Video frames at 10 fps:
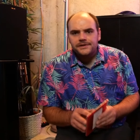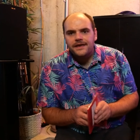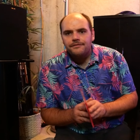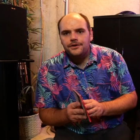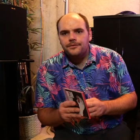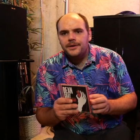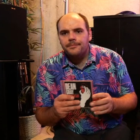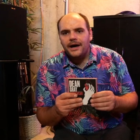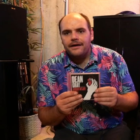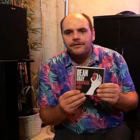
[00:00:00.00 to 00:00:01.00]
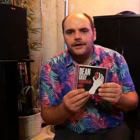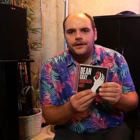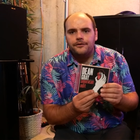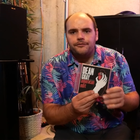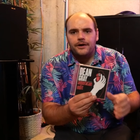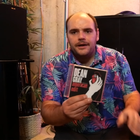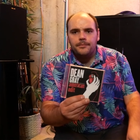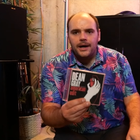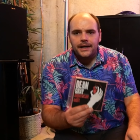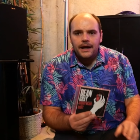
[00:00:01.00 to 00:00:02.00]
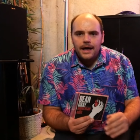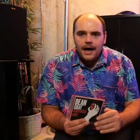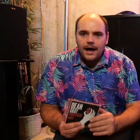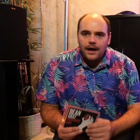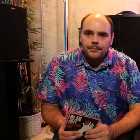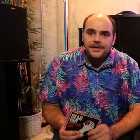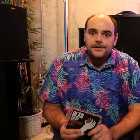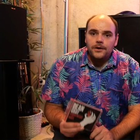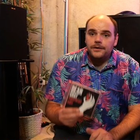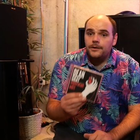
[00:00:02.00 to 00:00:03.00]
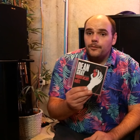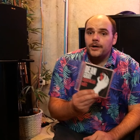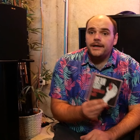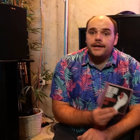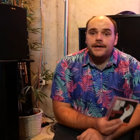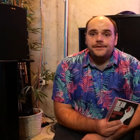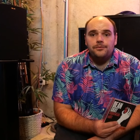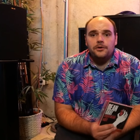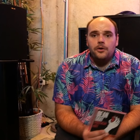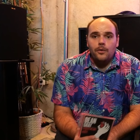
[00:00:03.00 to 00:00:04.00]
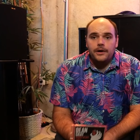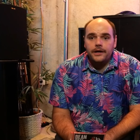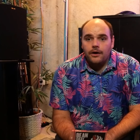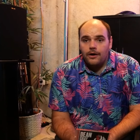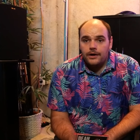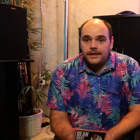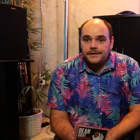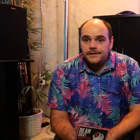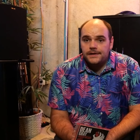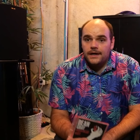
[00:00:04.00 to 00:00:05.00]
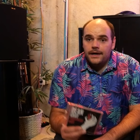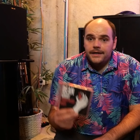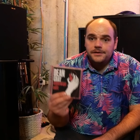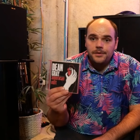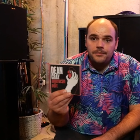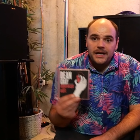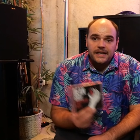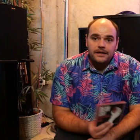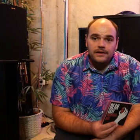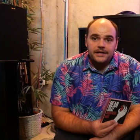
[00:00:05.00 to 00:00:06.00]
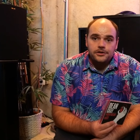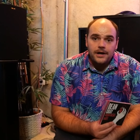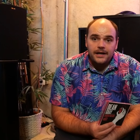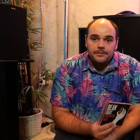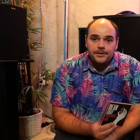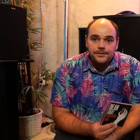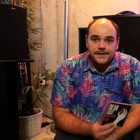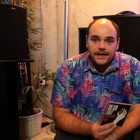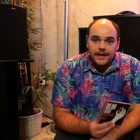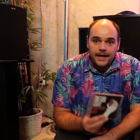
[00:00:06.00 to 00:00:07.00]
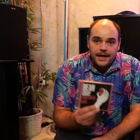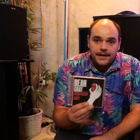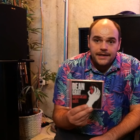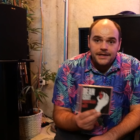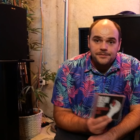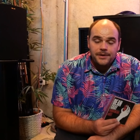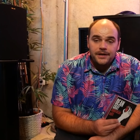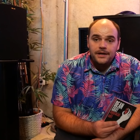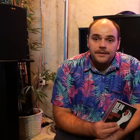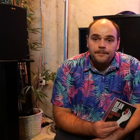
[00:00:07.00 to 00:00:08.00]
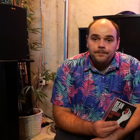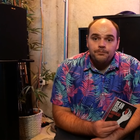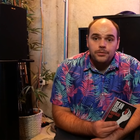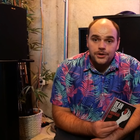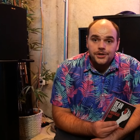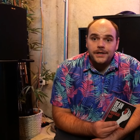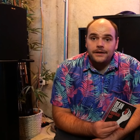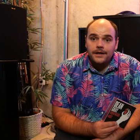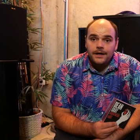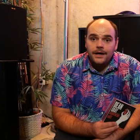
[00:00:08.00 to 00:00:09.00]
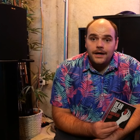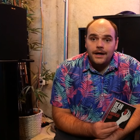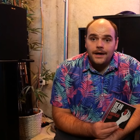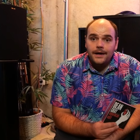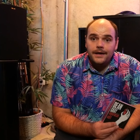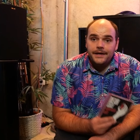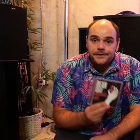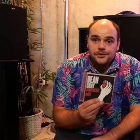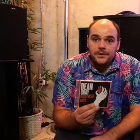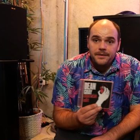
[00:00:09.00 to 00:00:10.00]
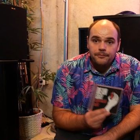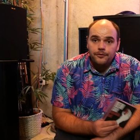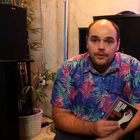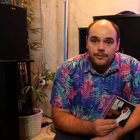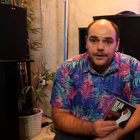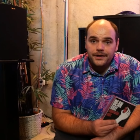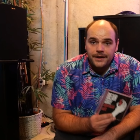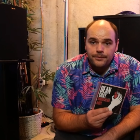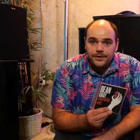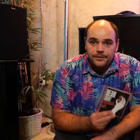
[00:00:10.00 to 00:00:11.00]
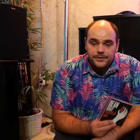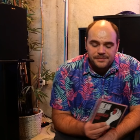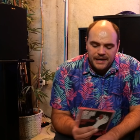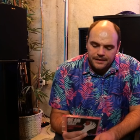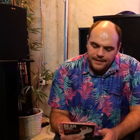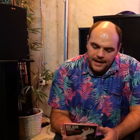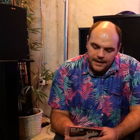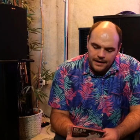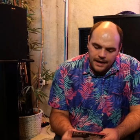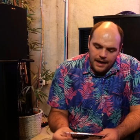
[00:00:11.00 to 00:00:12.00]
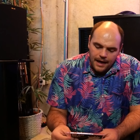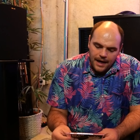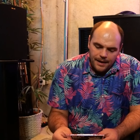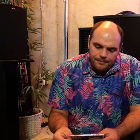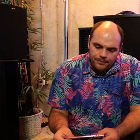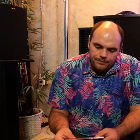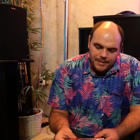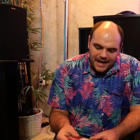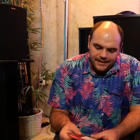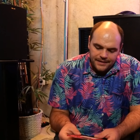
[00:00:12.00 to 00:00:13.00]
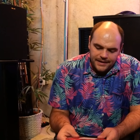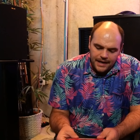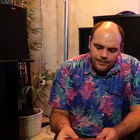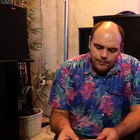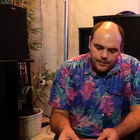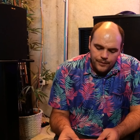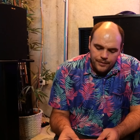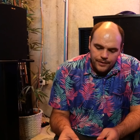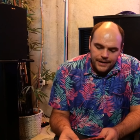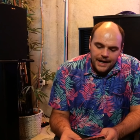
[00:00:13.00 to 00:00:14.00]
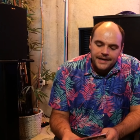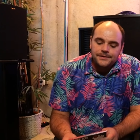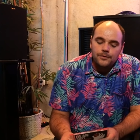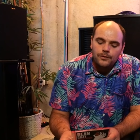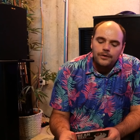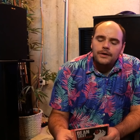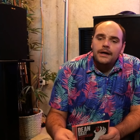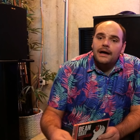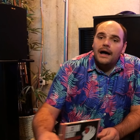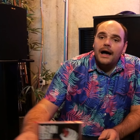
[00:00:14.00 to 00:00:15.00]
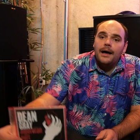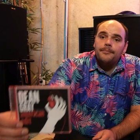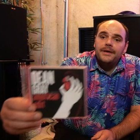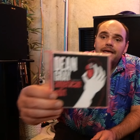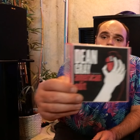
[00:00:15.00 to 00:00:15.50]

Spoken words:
was given to me by a very good friend of mine. He's currently working as a recording artist. He's been making electronic music, and he's been pushing his dream forward, and I really respect that. Back in the day, when we were in high school, he